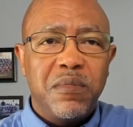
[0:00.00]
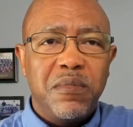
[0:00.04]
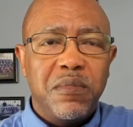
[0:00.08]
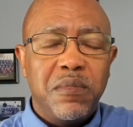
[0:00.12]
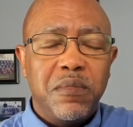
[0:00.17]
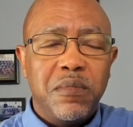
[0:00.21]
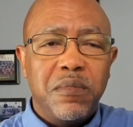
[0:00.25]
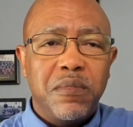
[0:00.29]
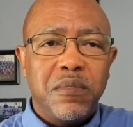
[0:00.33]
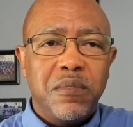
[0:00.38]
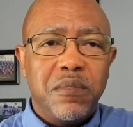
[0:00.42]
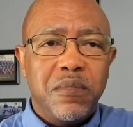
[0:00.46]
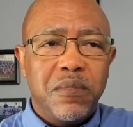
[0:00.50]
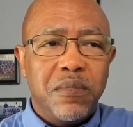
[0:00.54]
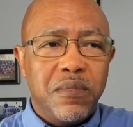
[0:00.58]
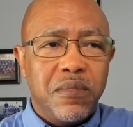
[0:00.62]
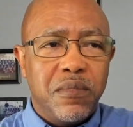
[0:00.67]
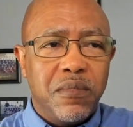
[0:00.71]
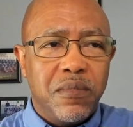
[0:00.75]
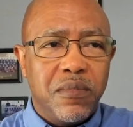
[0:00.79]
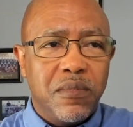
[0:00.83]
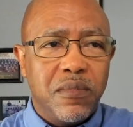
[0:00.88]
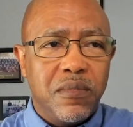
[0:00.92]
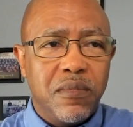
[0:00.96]

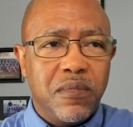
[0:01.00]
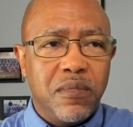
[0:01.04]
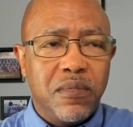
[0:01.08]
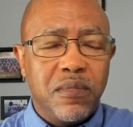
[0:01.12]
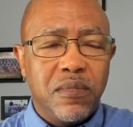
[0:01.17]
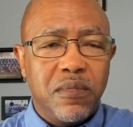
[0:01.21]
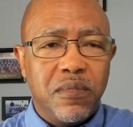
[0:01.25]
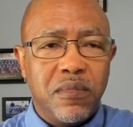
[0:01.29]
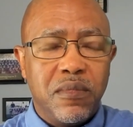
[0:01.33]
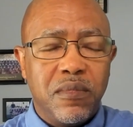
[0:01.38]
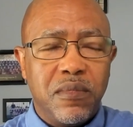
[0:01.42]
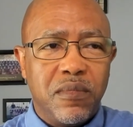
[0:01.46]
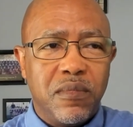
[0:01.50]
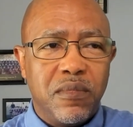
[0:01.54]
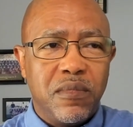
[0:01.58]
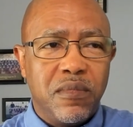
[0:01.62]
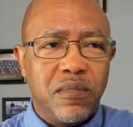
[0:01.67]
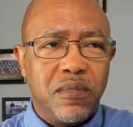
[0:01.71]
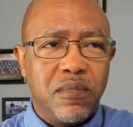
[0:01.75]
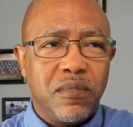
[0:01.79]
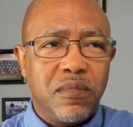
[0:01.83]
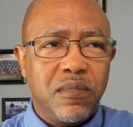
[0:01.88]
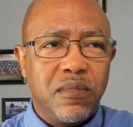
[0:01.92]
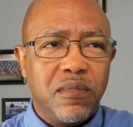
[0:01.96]

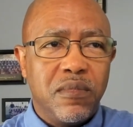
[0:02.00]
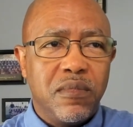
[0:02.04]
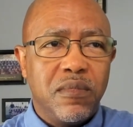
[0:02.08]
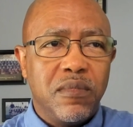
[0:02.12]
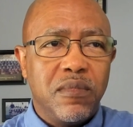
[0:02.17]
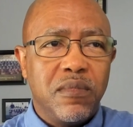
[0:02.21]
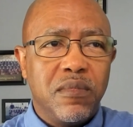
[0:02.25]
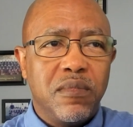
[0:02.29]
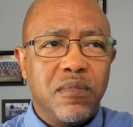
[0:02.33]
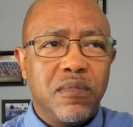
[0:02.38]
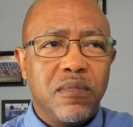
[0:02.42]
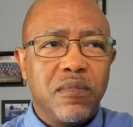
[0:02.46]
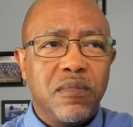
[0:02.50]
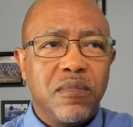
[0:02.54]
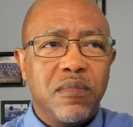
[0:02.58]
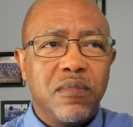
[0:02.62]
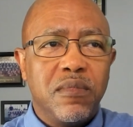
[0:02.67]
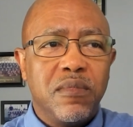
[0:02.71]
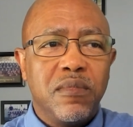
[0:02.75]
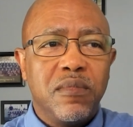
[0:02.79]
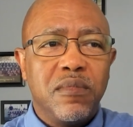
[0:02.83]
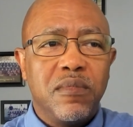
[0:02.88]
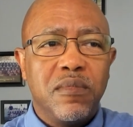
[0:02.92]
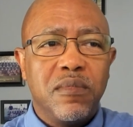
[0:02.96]

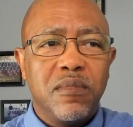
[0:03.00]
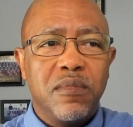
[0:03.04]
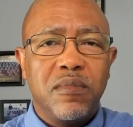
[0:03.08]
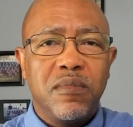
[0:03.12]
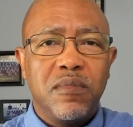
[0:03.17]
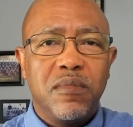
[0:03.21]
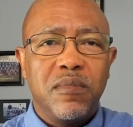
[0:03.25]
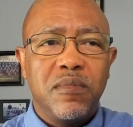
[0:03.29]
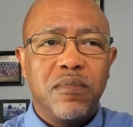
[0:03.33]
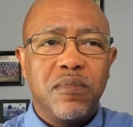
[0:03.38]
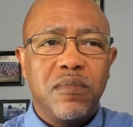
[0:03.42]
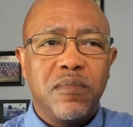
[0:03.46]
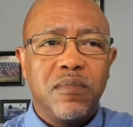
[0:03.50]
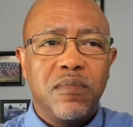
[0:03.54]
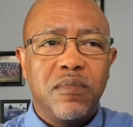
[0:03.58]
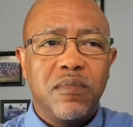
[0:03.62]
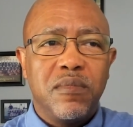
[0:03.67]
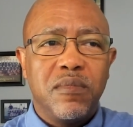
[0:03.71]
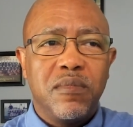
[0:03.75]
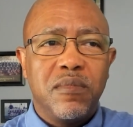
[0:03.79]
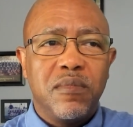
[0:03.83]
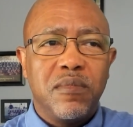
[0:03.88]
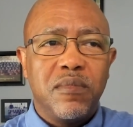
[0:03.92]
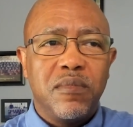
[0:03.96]

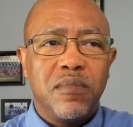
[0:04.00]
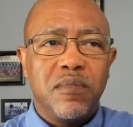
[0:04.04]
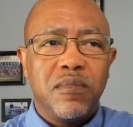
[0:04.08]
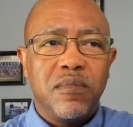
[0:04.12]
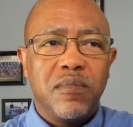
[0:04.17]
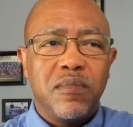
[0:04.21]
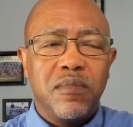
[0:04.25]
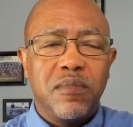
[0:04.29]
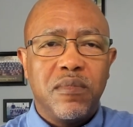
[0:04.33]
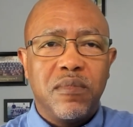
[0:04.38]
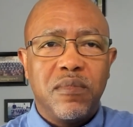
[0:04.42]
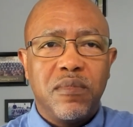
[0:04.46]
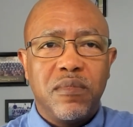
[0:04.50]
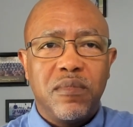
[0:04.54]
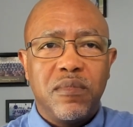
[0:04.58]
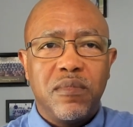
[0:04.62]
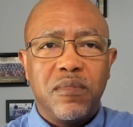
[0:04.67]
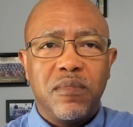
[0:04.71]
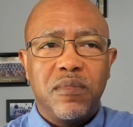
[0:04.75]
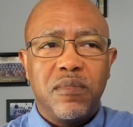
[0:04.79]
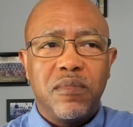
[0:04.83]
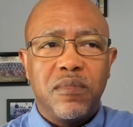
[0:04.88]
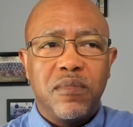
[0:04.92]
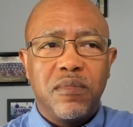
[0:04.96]

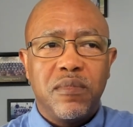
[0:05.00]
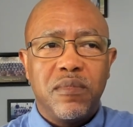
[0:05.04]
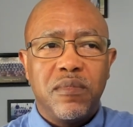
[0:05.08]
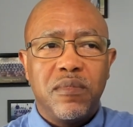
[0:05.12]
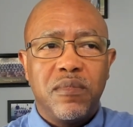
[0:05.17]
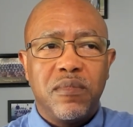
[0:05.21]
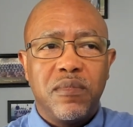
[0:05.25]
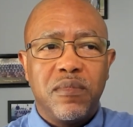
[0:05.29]
(not speaking)